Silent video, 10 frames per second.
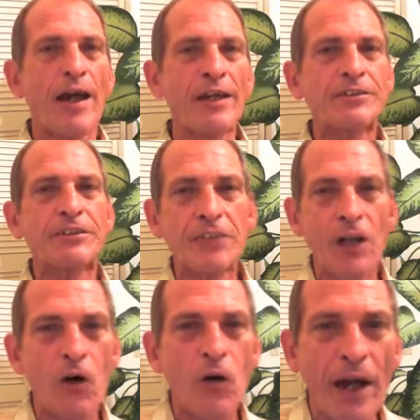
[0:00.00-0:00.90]
And
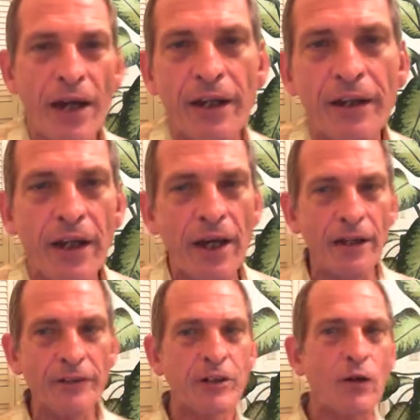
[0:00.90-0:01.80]
so
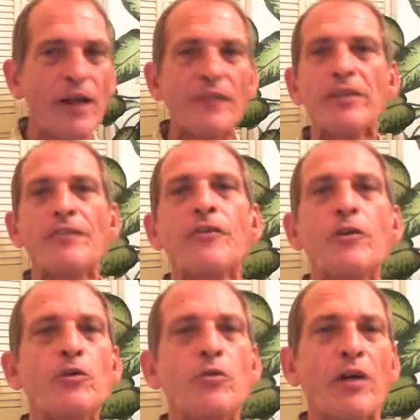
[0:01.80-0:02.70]
even if
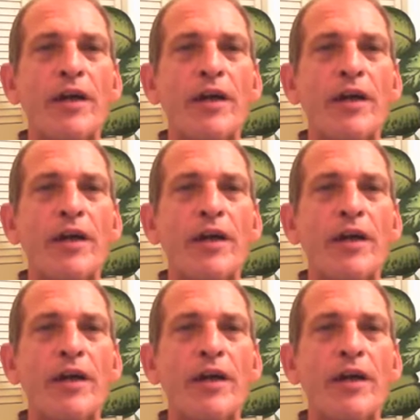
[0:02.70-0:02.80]
you